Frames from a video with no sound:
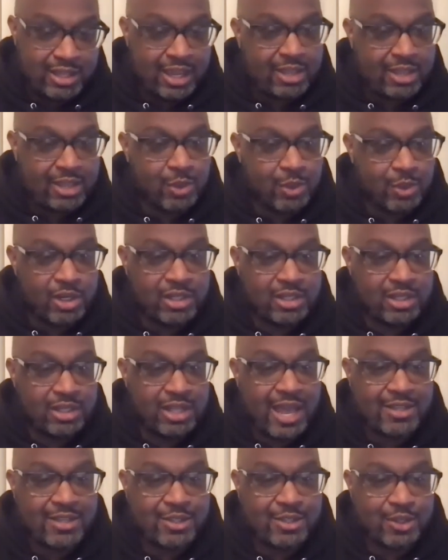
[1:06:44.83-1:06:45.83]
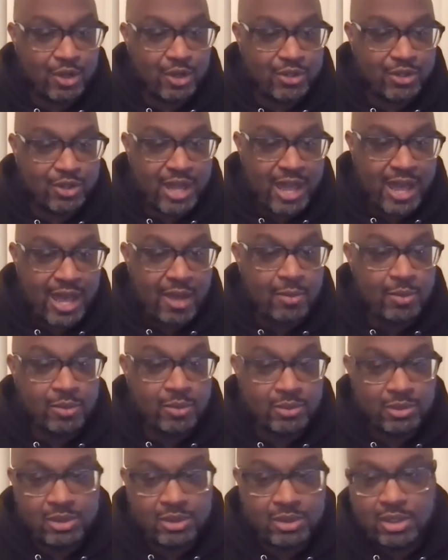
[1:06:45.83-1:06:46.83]
like one of the last songs on the album.
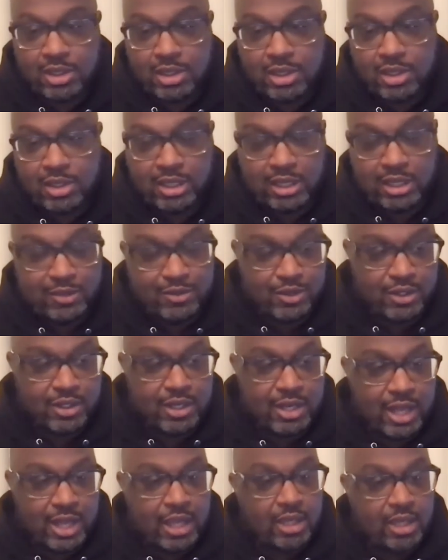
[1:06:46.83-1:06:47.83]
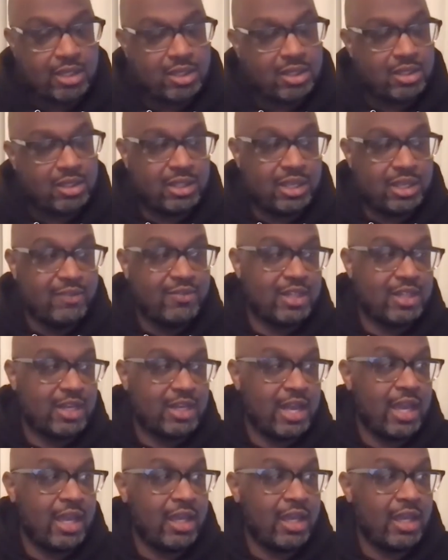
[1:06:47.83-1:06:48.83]
Yeah. Thieves on the night. Okay, Thieves in the
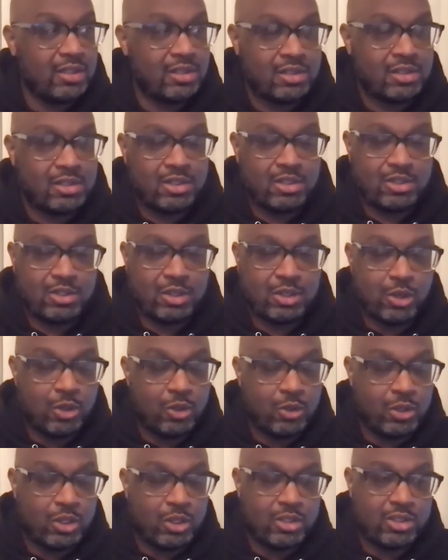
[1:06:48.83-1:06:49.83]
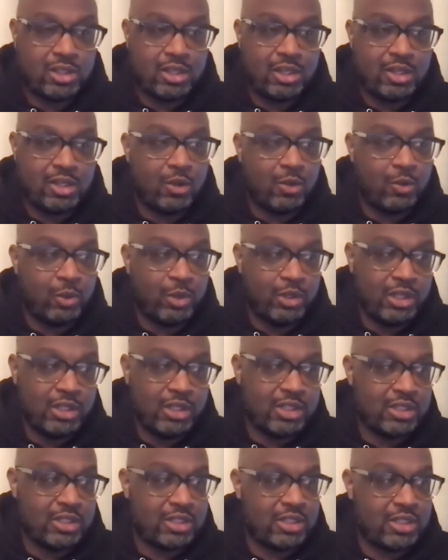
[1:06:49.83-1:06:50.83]
night. So it's you know when you
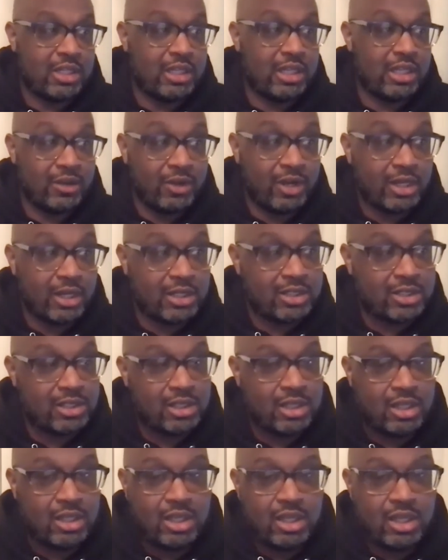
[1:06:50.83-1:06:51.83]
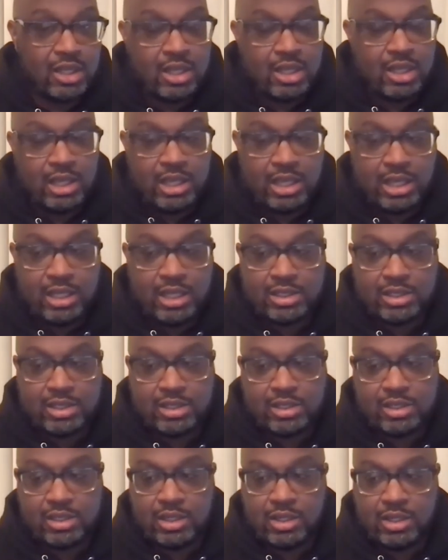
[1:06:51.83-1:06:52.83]
listen to the lyrics,
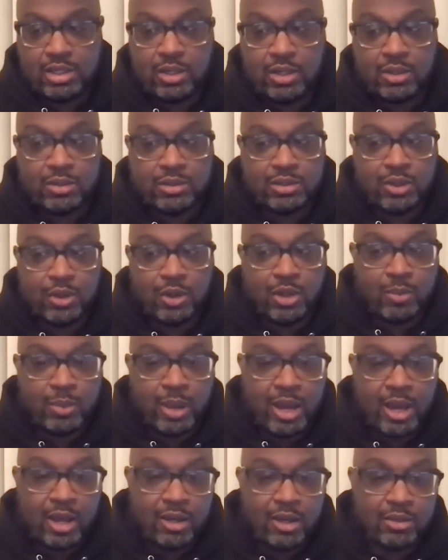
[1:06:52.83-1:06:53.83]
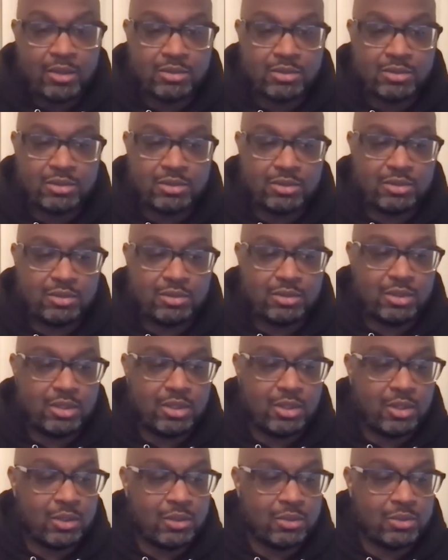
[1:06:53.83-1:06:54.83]
it's you know it's all about you
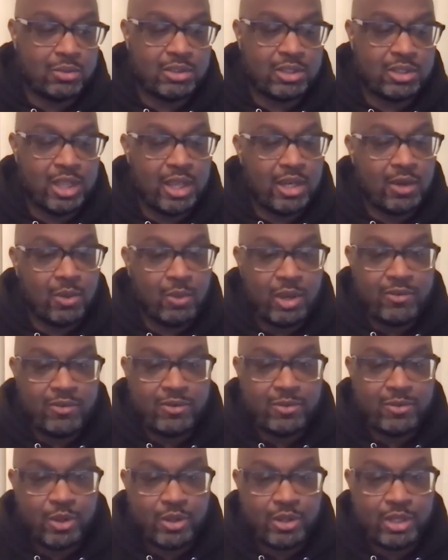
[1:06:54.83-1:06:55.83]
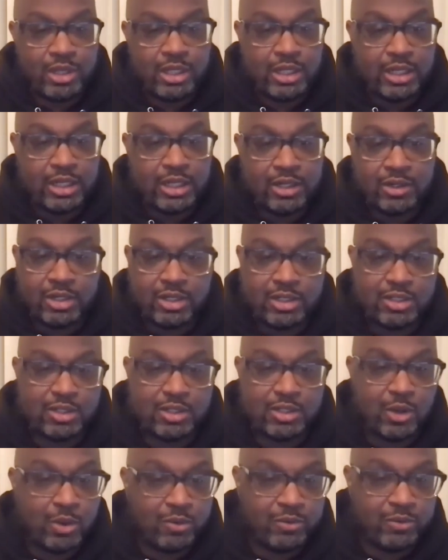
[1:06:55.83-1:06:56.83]
know, staying away from all the glitter and just
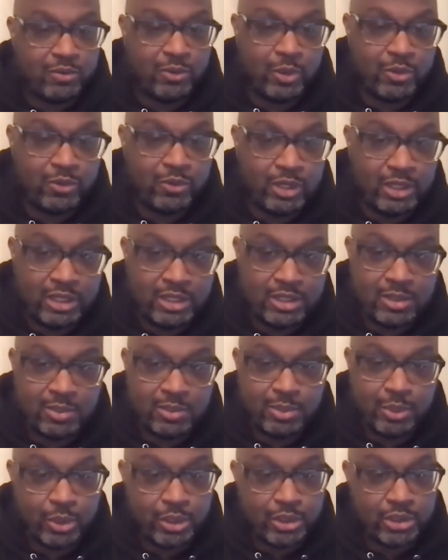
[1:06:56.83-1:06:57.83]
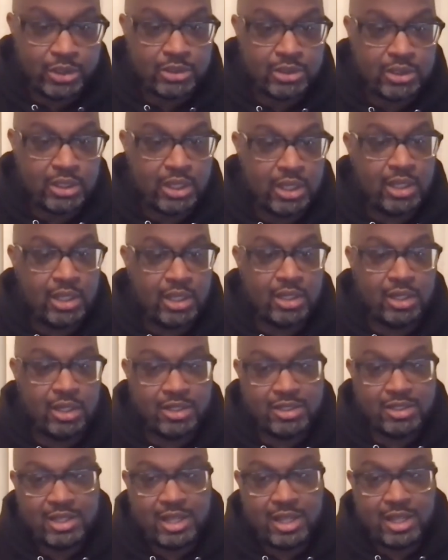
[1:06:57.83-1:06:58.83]
going for what really is important and
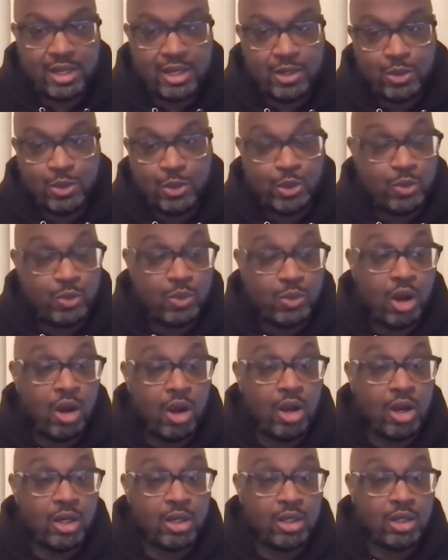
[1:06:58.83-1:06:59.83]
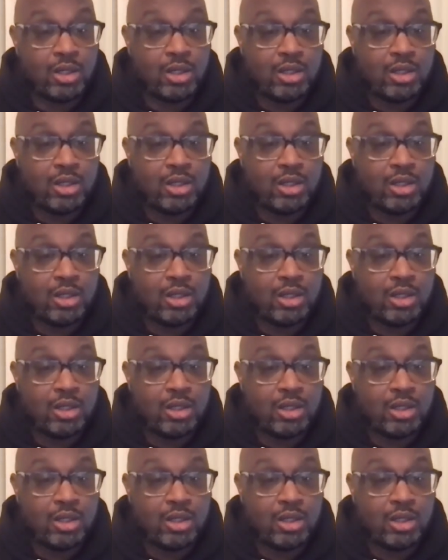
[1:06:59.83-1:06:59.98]
understanding who you are,